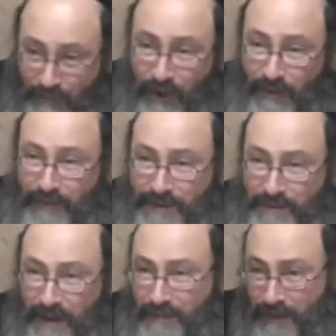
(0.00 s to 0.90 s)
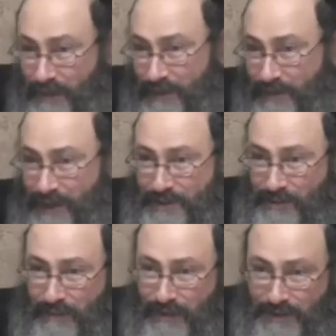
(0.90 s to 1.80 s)
for breakfast. Might be good if you like
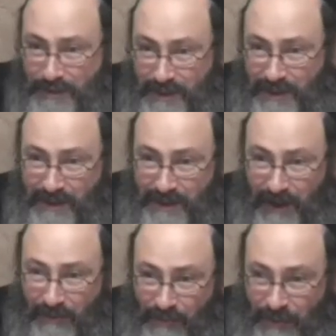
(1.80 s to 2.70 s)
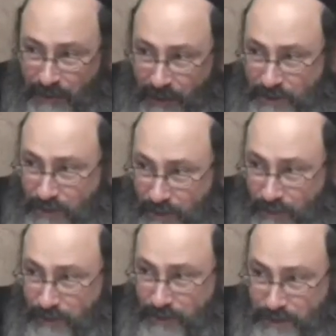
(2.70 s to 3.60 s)
crembos. I have a friend that likes
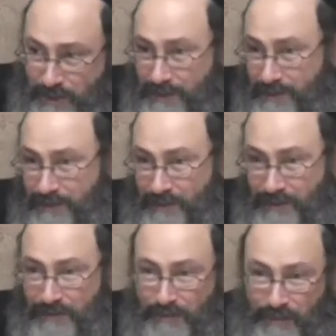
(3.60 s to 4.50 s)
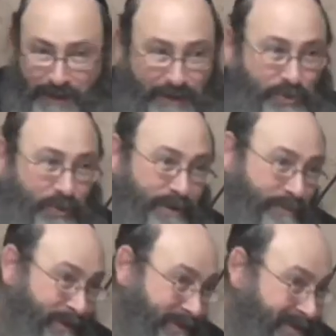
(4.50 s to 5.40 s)
crembos. A little bag of
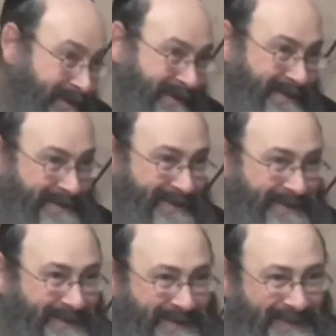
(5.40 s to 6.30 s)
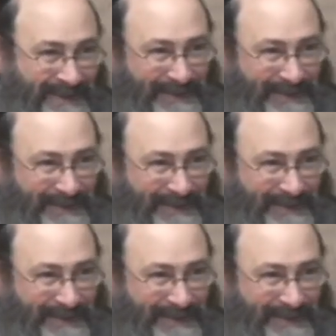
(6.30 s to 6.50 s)
chocolate milk. Yeah,